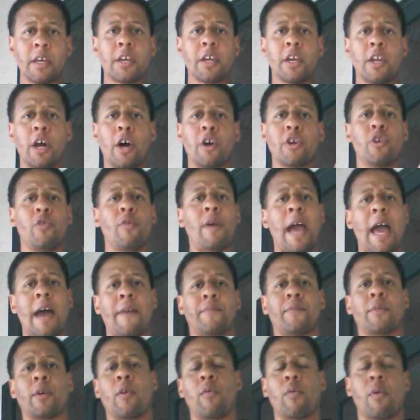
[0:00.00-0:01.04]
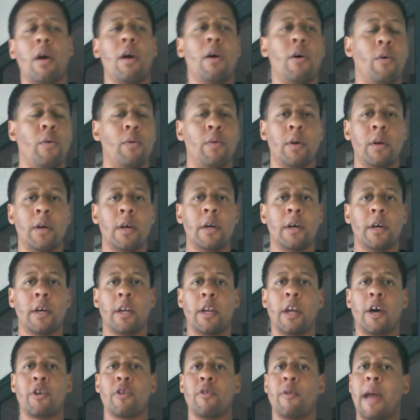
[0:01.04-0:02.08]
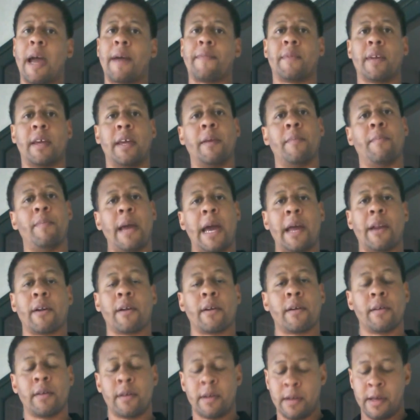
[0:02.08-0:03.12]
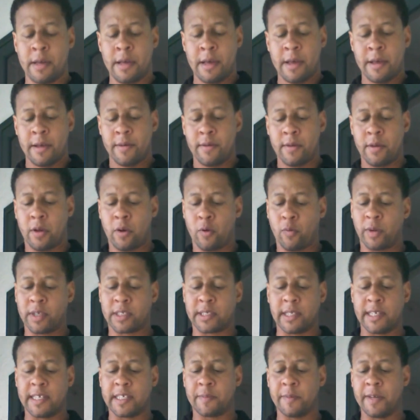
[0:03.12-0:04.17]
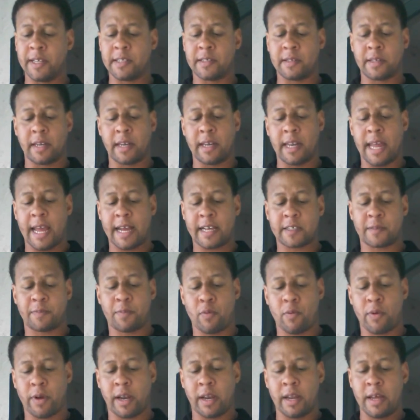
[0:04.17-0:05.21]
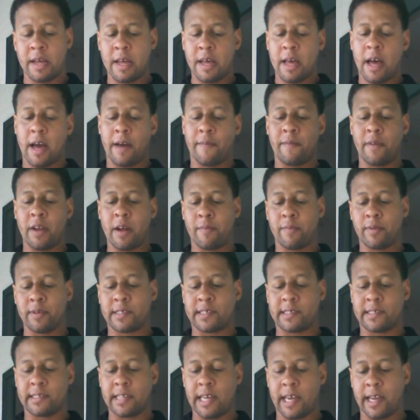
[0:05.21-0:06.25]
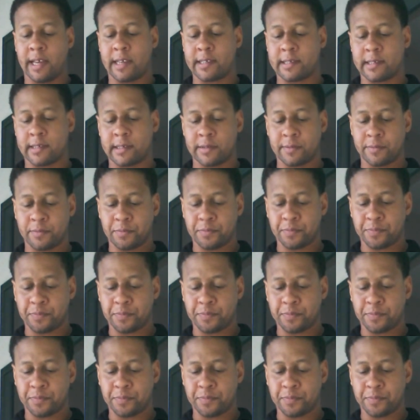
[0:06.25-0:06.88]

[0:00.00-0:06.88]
You have to grow. You have to get better. Which leads me into the next point of number 6.